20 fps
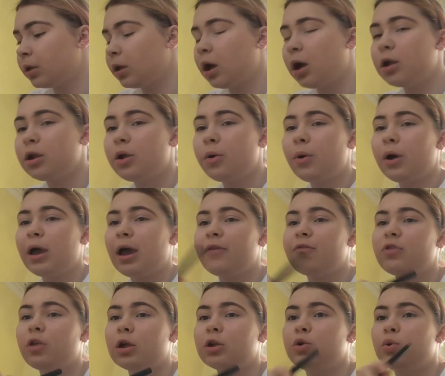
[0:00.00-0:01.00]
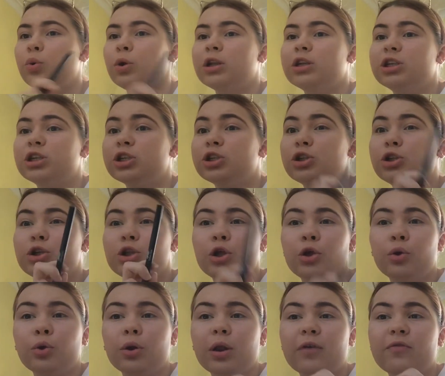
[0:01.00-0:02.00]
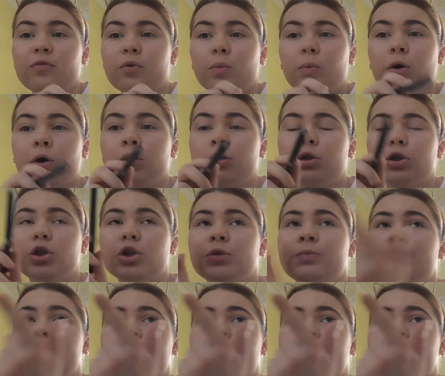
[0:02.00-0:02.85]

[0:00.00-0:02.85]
I know I have like 2 left to watch.